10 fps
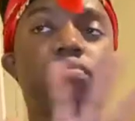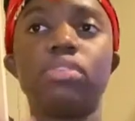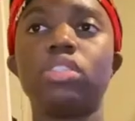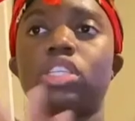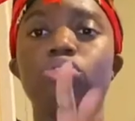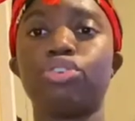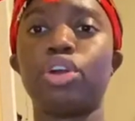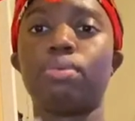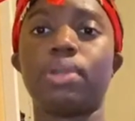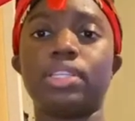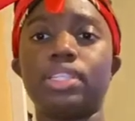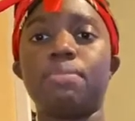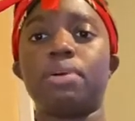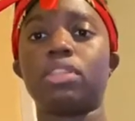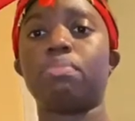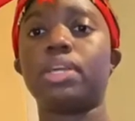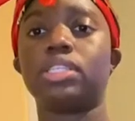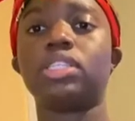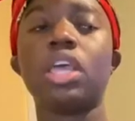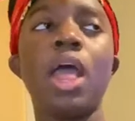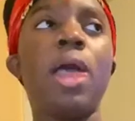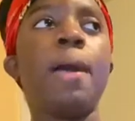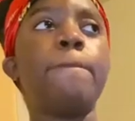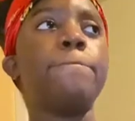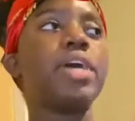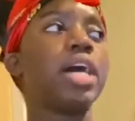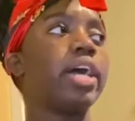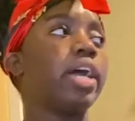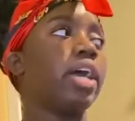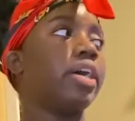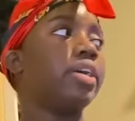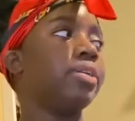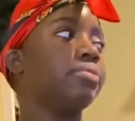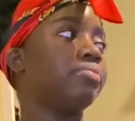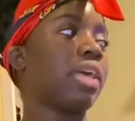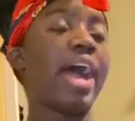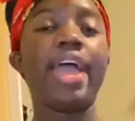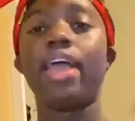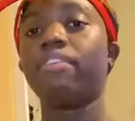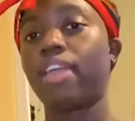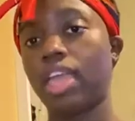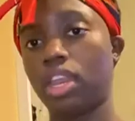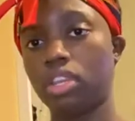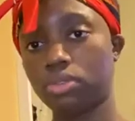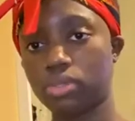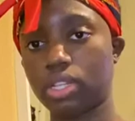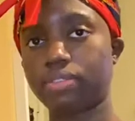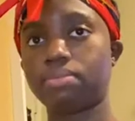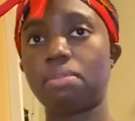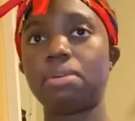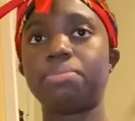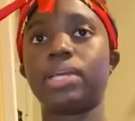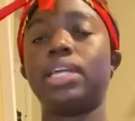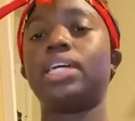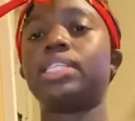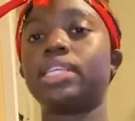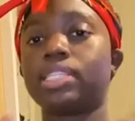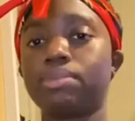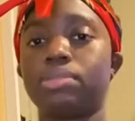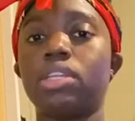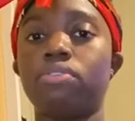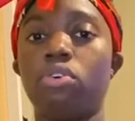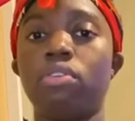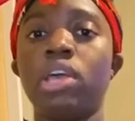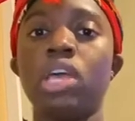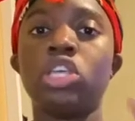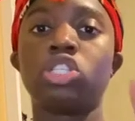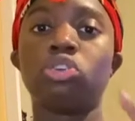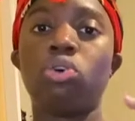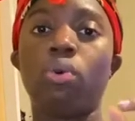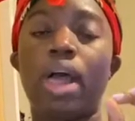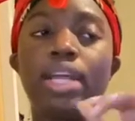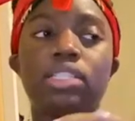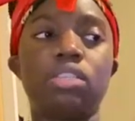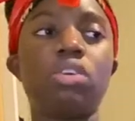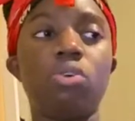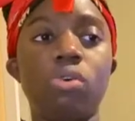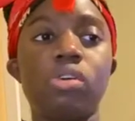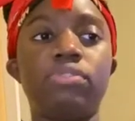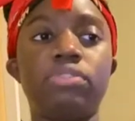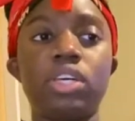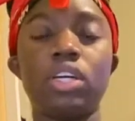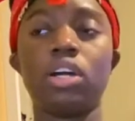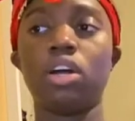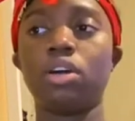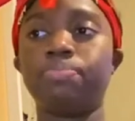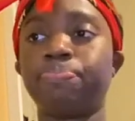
disregard what I said about the prices. But I have added new stuff to my website, and I took some stuff off. So I took off the,